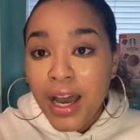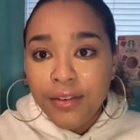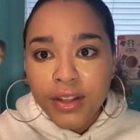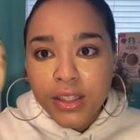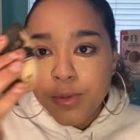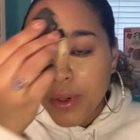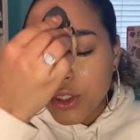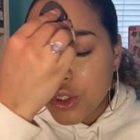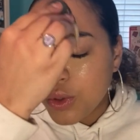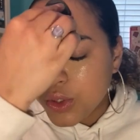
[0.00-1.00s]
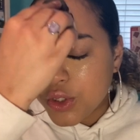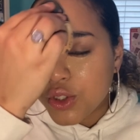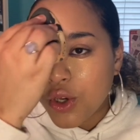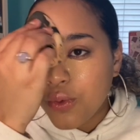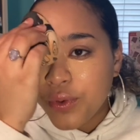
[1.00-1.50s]
I feel like the sponge too is
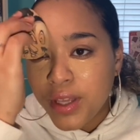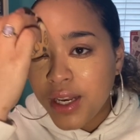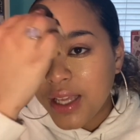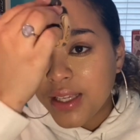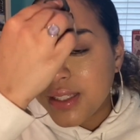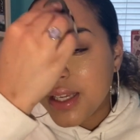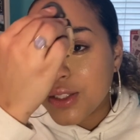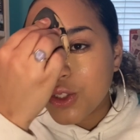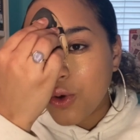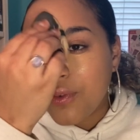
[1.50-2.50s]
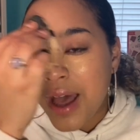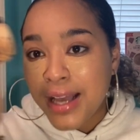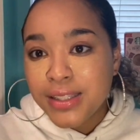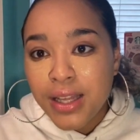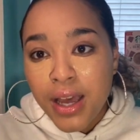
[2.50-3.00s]
just so freaking easy and so
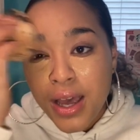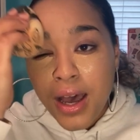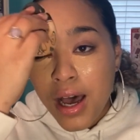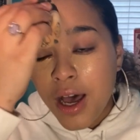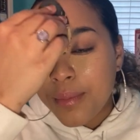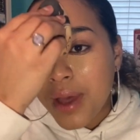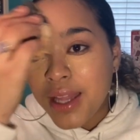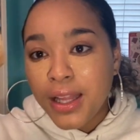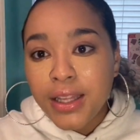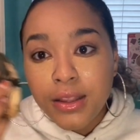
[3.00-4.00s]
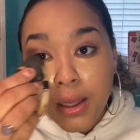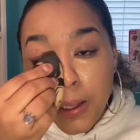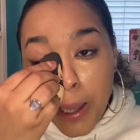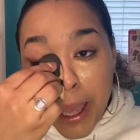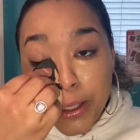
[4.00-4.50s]
fast. I like the,
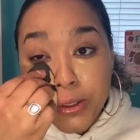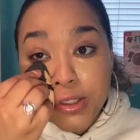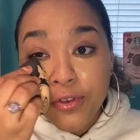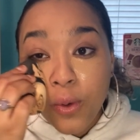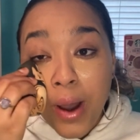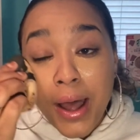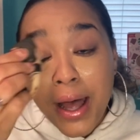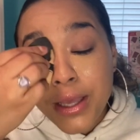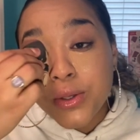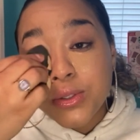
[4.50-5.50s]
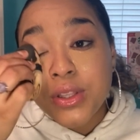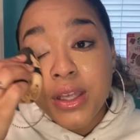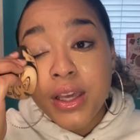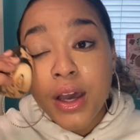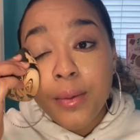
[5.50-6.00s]
I used
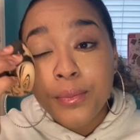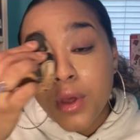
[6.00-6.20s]
the